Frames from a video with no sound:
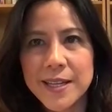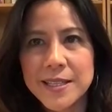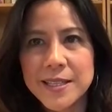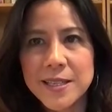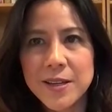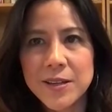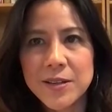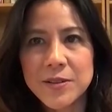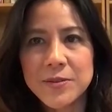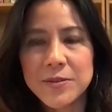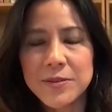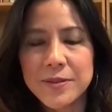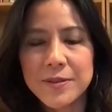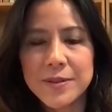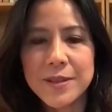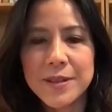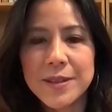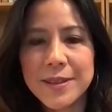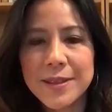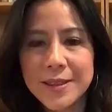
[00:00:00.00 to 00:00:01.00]
so
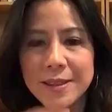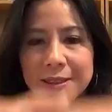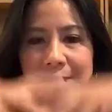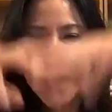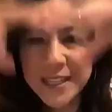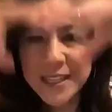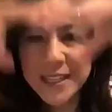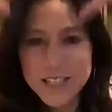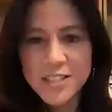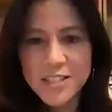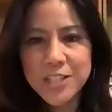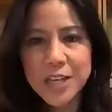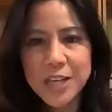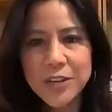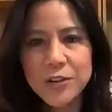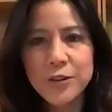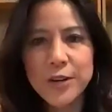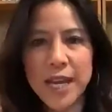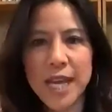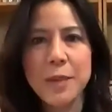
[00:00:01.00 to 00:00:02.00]
that's a
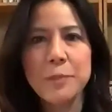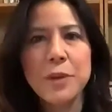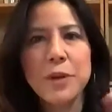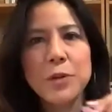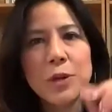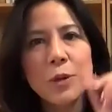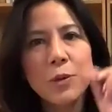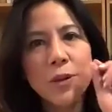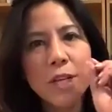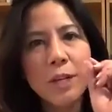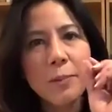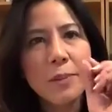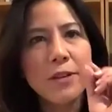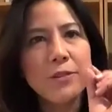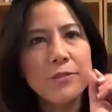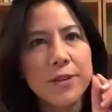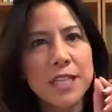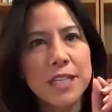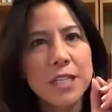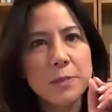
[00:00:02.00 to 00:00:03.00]
general aim but we want to
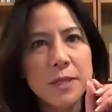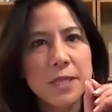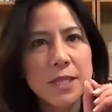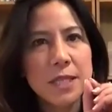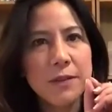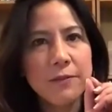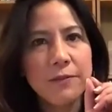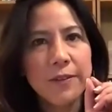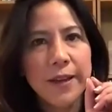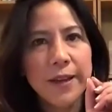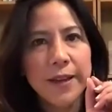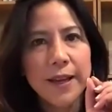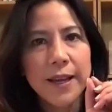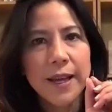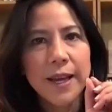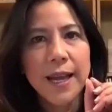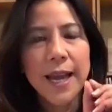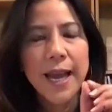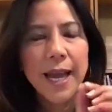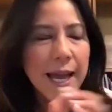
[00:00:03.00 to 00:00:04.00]
be really specific
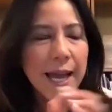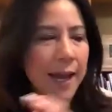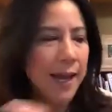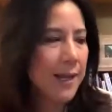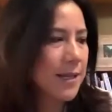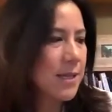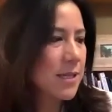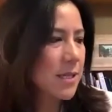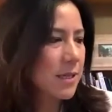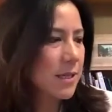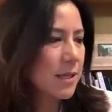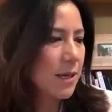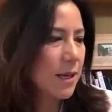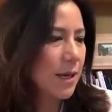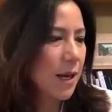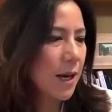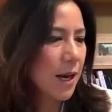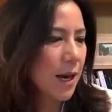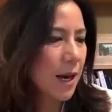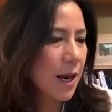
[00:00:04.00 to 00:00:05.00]
and
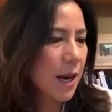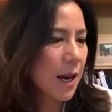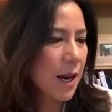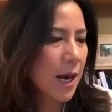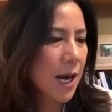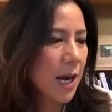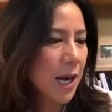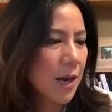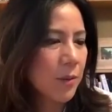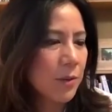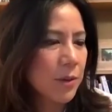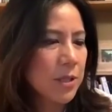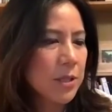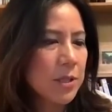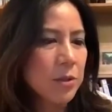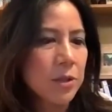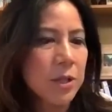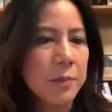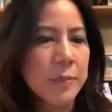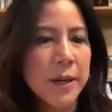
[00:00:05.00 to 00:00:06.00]
i want
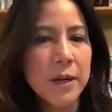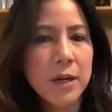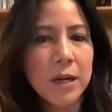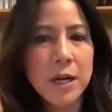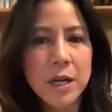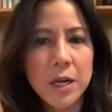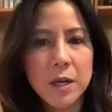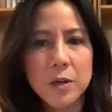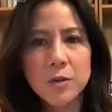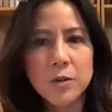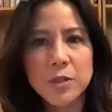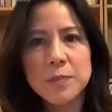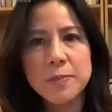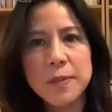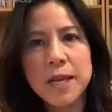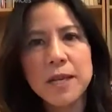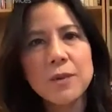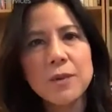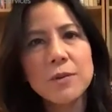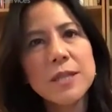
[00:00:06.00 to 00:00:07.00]
to talk about goals
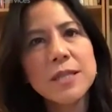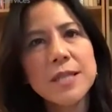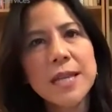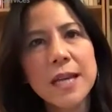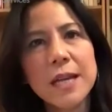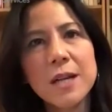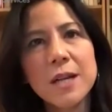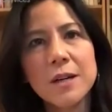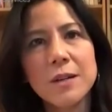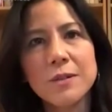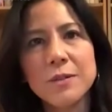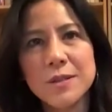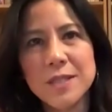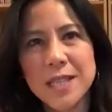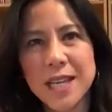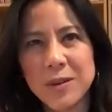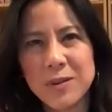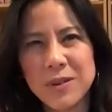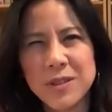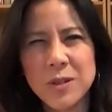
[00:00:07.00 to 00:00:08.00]
but i don't want to say goals
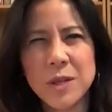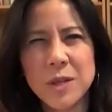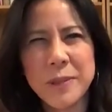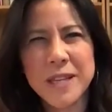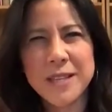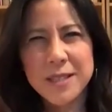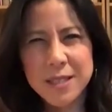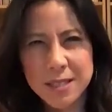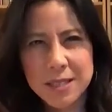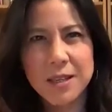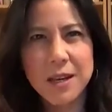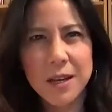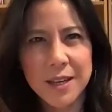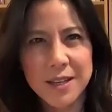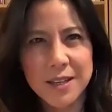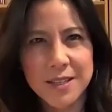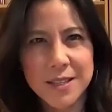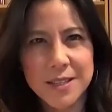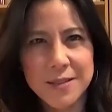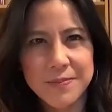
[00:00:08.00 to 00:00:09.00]
i want to talk about
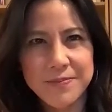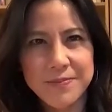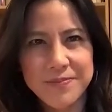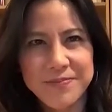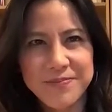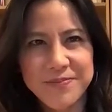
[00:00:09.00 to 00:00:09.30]
desires